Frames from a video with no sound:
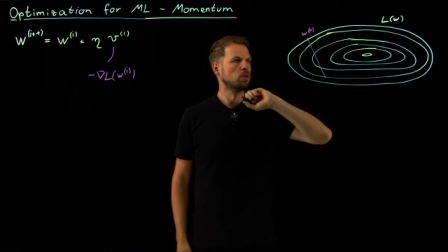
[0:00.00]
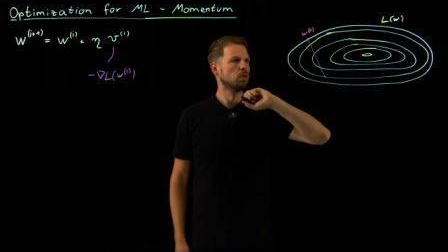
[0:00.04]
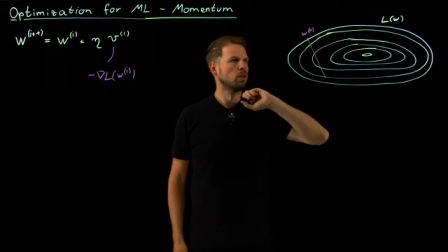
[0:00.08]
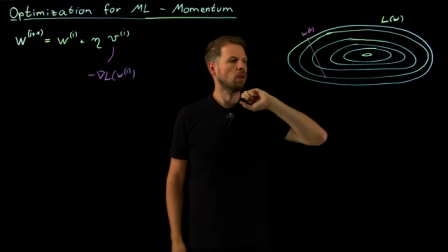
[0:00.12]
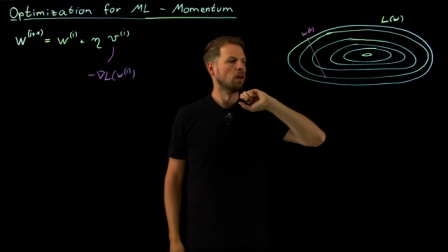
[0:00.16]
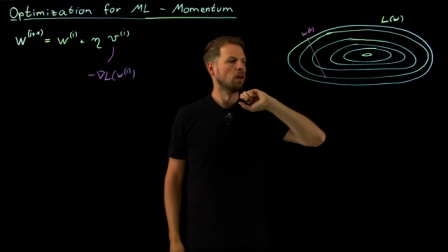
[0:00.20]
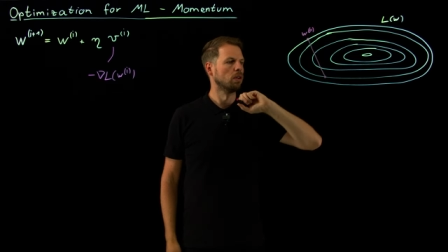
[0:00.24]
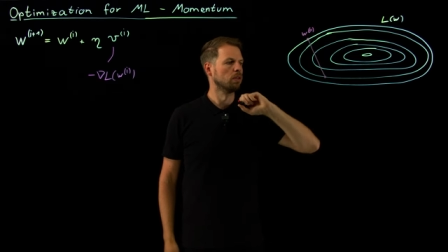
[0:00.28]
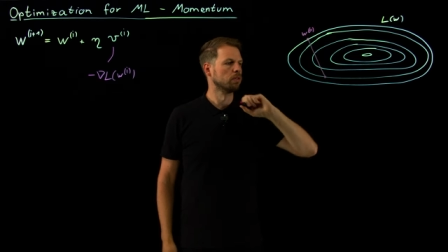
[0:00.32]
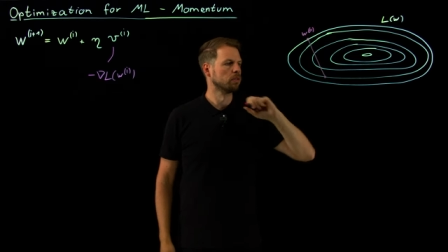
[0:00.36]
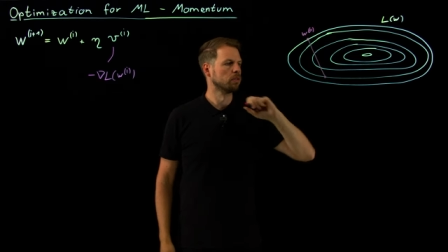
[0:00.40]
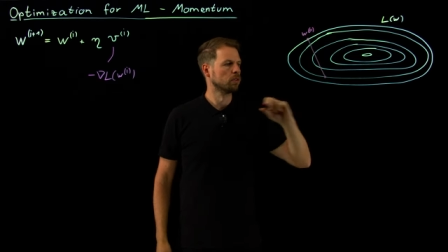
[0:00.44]
long.
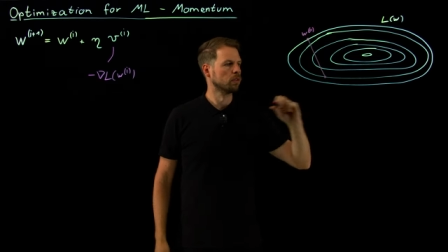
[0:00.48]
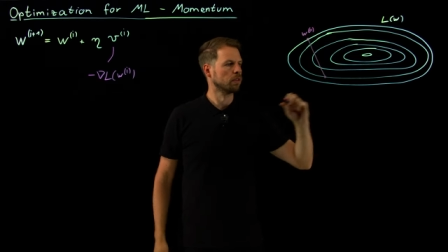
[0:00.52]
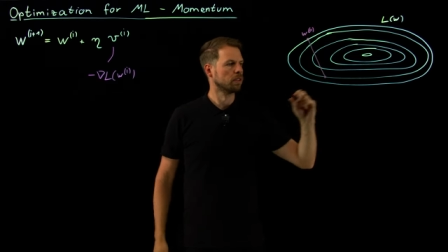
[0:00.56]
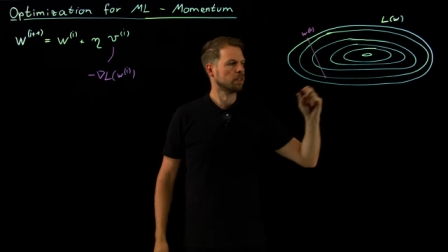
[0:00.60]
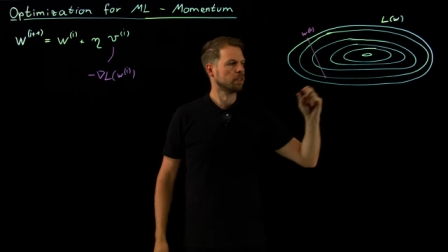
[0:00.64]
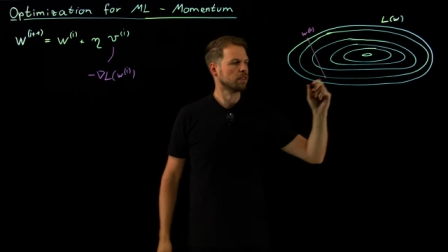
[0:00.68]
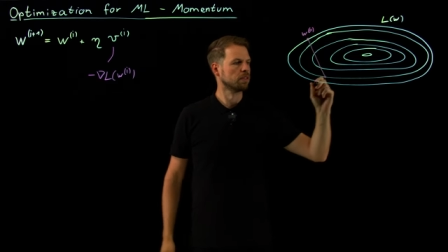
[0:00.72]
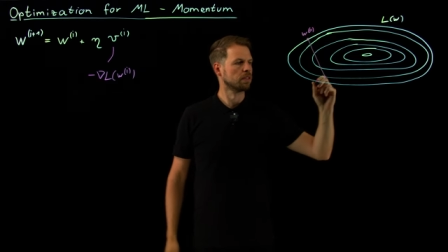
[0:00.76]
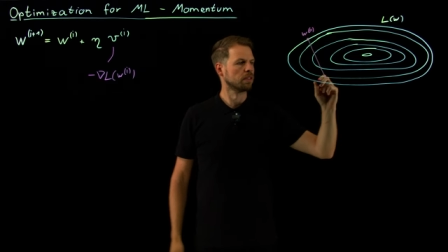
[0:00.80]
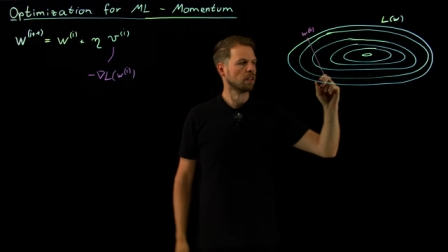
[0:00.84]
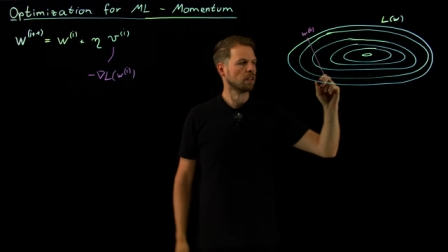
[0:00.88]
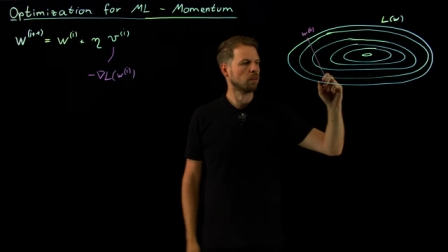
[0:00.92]
So this
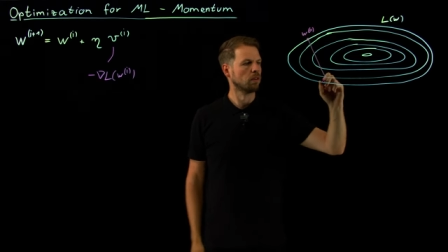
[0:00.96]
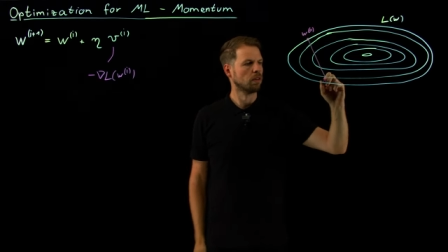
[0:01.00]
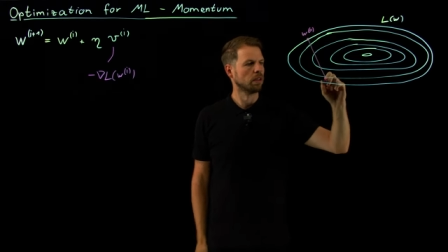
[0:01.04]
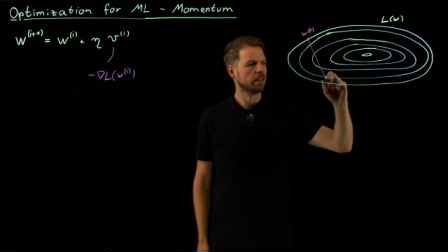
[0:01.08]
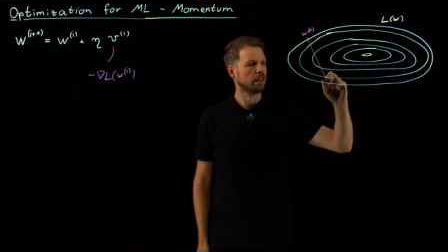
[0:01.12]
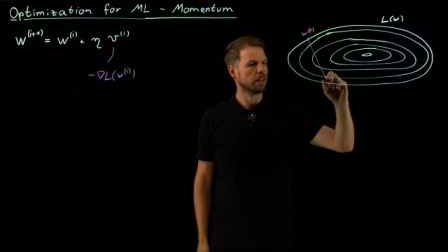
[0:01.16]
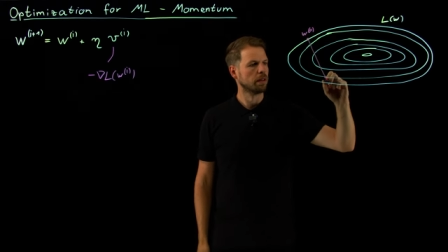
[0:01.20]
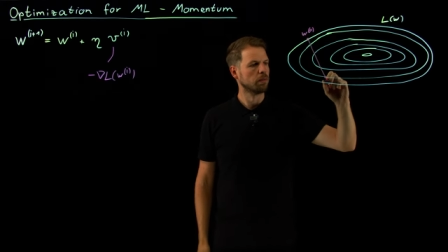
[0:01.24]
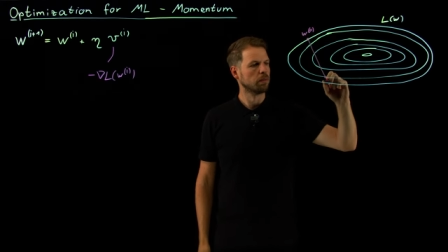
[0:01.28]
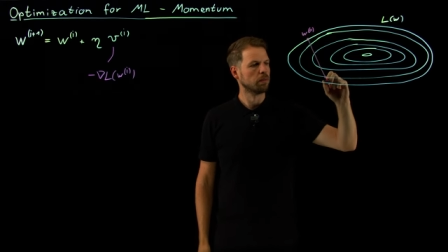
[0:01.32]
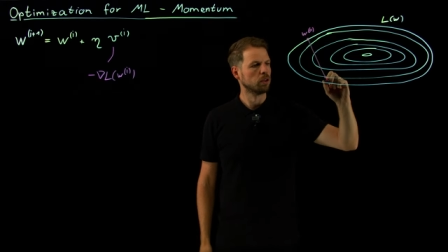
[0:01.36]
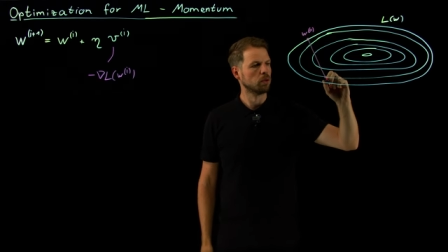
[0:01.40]
is our
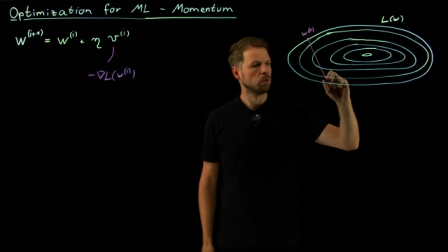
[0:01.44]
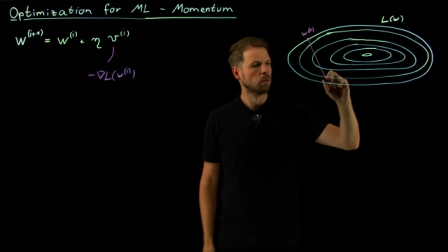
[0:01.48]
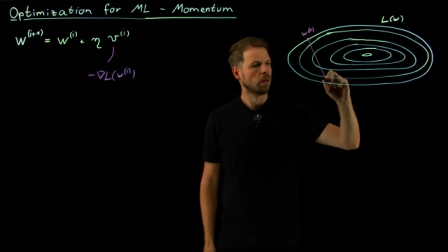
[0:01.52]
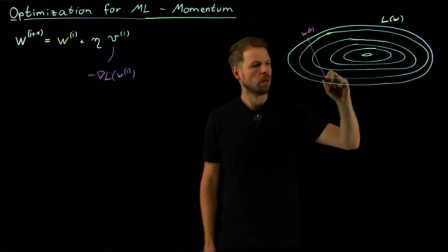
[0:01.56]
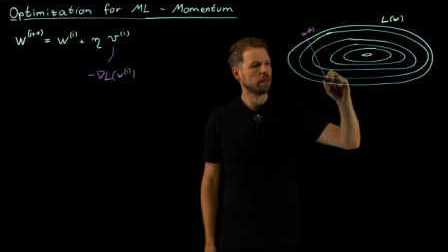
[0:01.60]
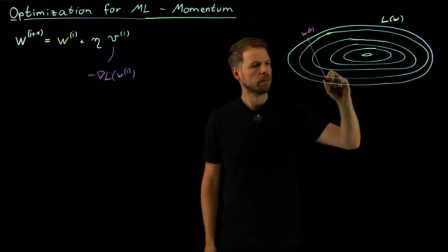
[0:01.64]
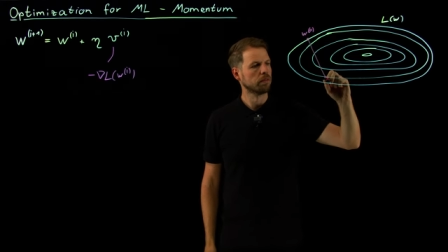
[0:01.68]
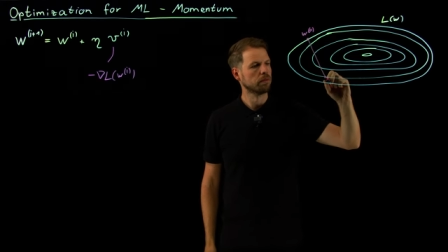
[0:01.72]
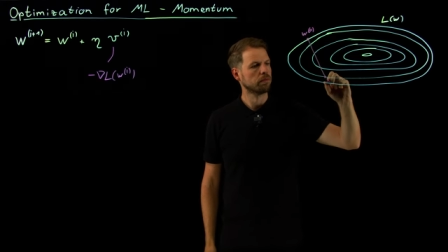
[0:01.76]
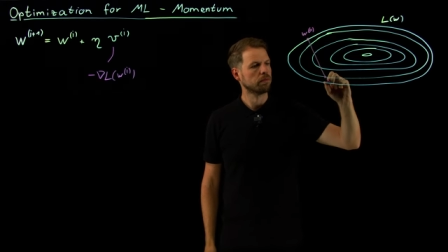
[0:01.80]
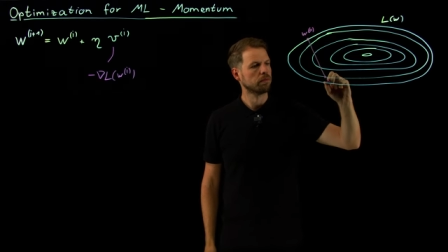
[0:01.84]
W1.